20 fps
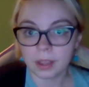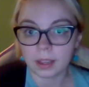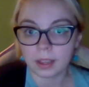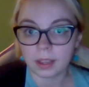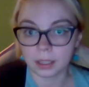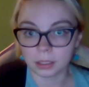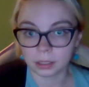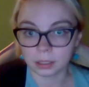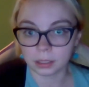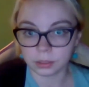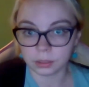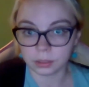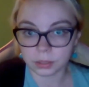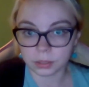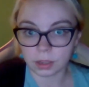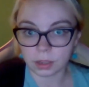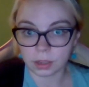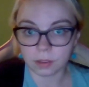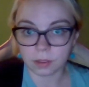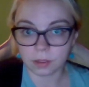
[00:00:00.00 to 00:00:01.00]

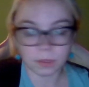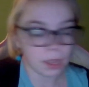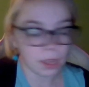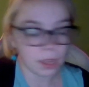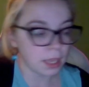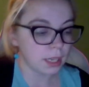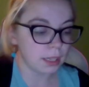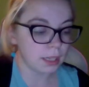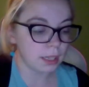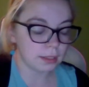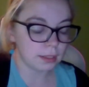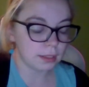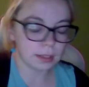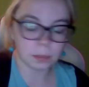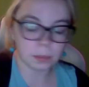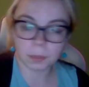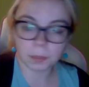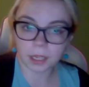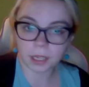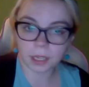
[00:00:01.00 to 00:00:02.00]
inclusive, easy to
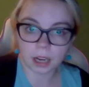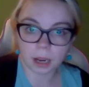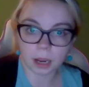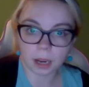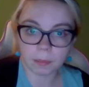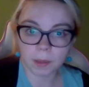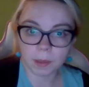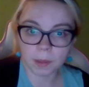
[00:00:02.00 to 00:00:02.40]
pick up,